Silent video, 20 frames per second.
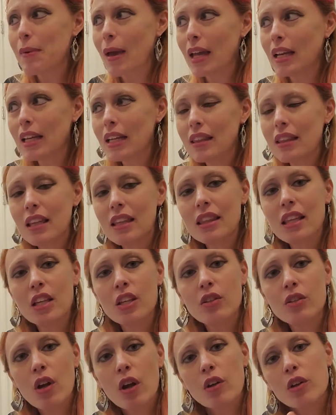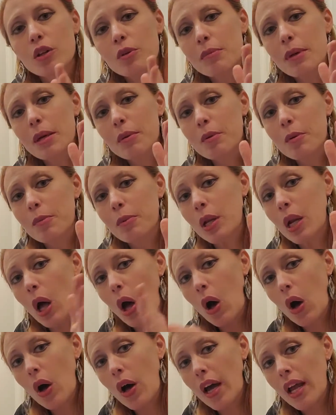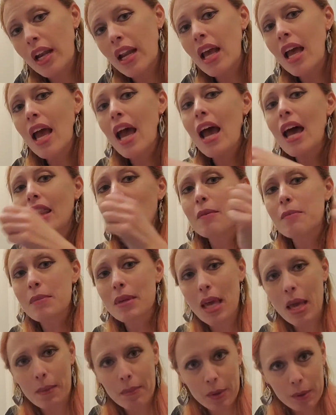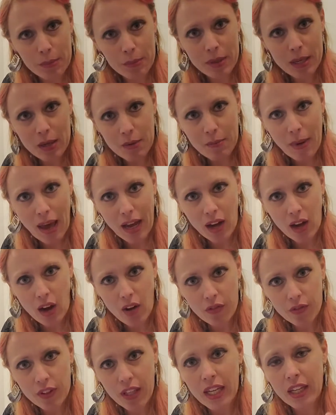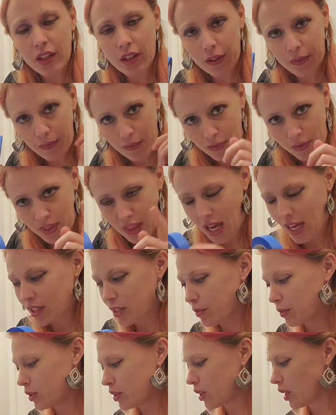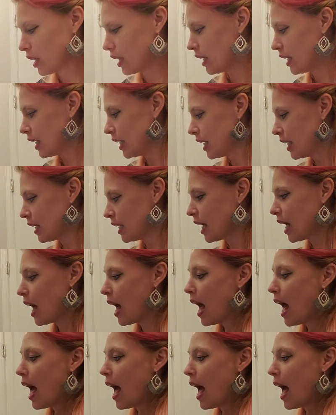anything that you know you'll be able to put on and then be able to peel back off later. That's what you're going to need.